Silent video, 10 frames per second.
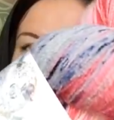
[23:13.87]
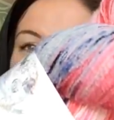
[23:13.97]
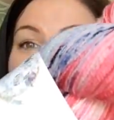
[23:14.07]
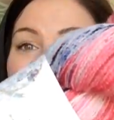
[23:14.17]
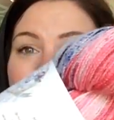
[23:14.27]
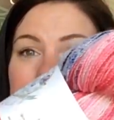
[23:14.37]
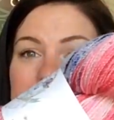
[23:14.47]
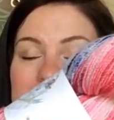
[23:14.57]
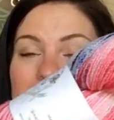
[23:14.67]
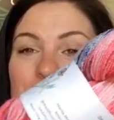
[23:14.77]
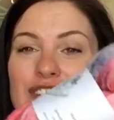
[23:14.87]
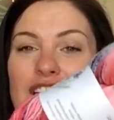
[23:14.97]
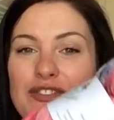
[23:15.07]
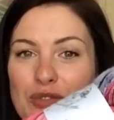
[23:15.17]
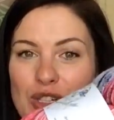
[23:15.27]
Definitely a
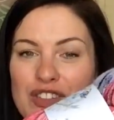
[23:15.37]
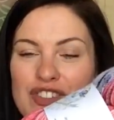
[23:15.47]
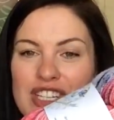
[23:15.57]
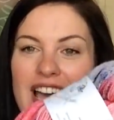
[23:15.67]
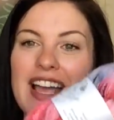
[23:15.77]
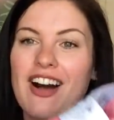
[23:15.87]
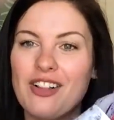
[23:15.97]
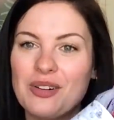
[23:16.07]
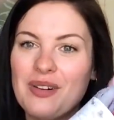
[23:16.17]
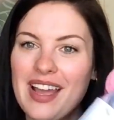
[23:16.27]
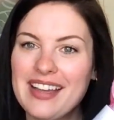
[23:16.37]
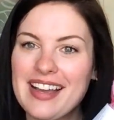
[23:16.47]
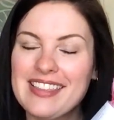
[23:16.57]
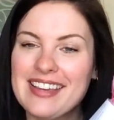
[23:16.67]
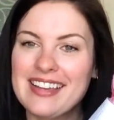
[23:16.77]
fun 4th of July colorway,
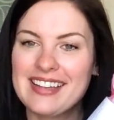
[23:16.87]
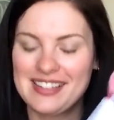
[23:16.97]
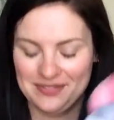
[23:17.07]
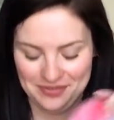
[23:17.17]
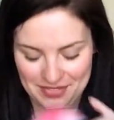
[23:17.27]
I think.